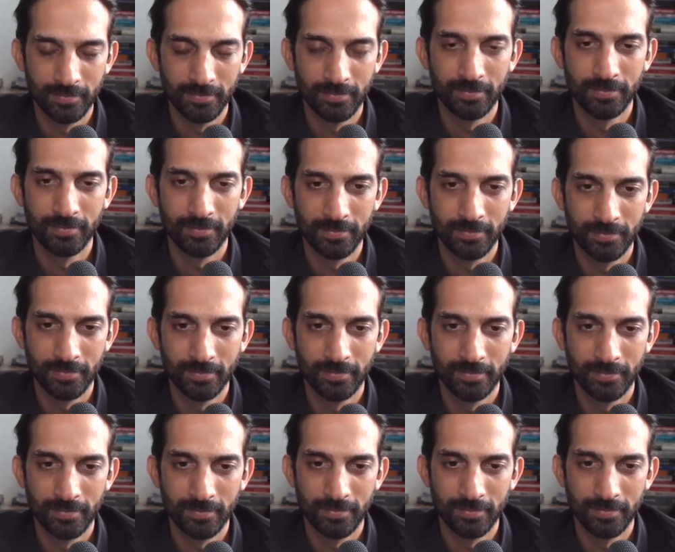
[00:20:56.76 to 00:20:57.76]

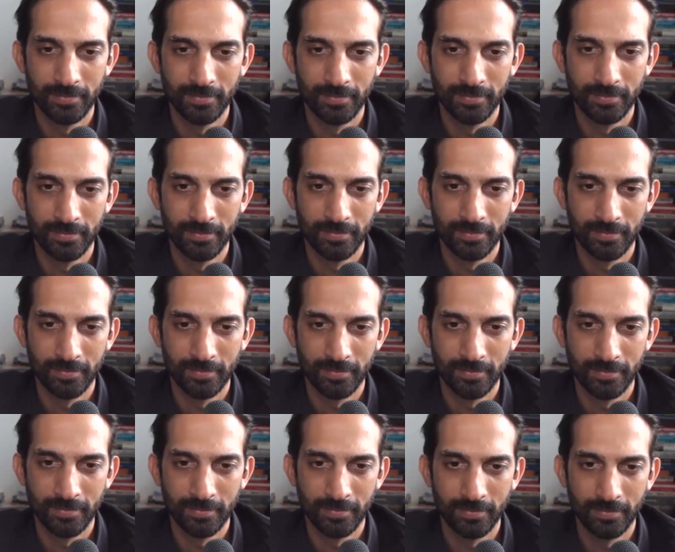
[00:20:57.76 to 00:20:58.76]

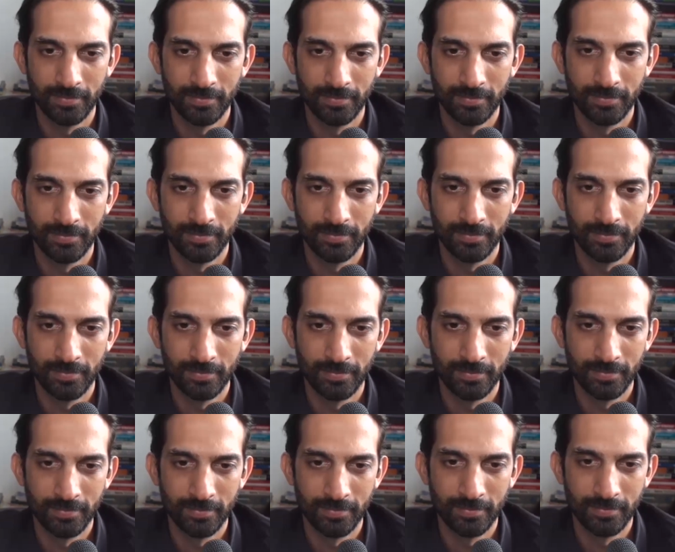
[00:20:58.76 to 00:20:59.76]

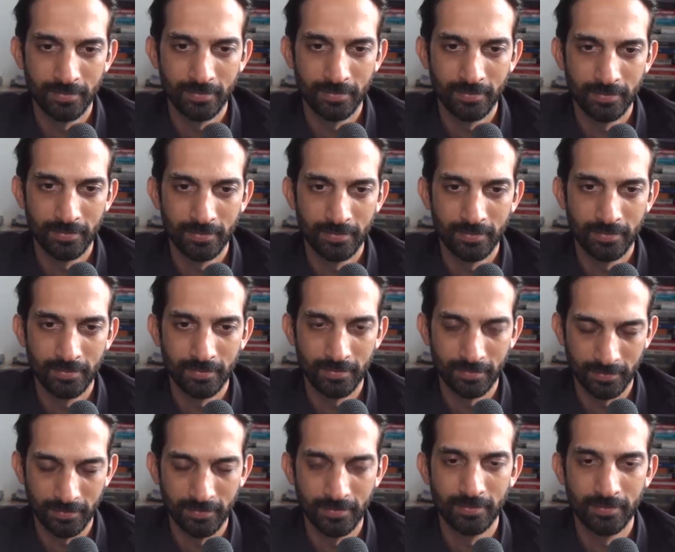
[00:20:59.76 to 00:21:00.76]

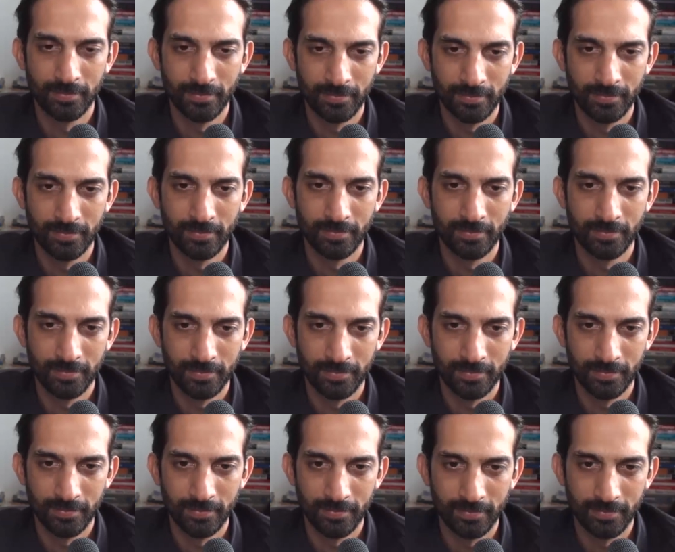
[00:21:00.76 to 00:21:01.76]

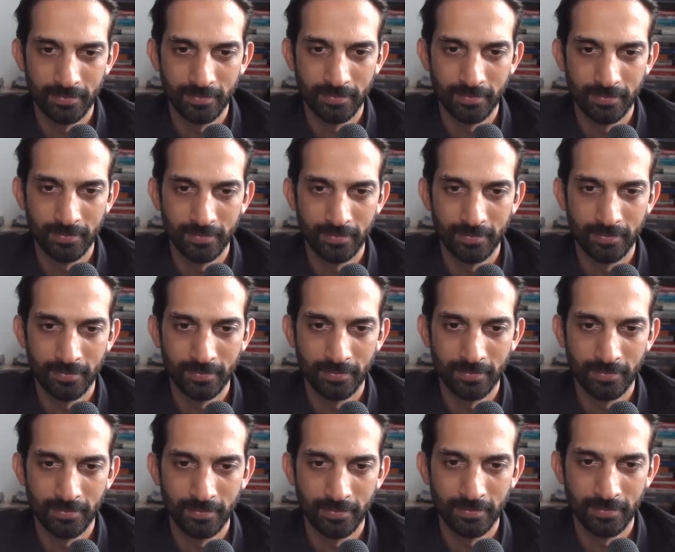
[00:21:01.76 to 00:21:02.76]

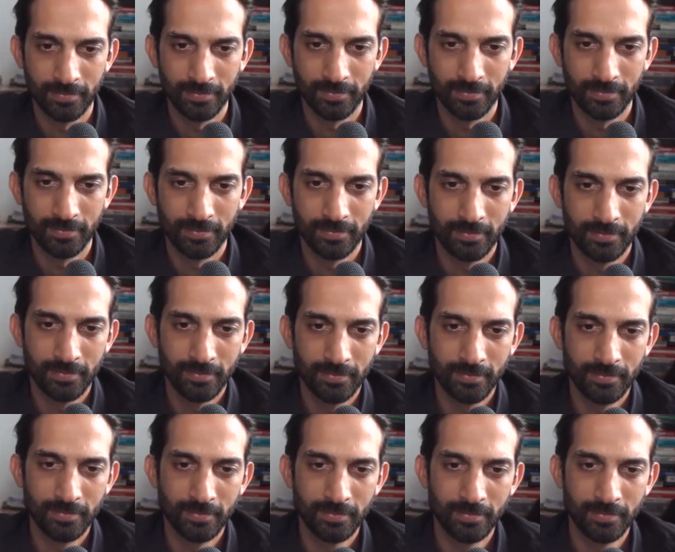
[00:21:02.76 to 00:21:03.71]
(silent)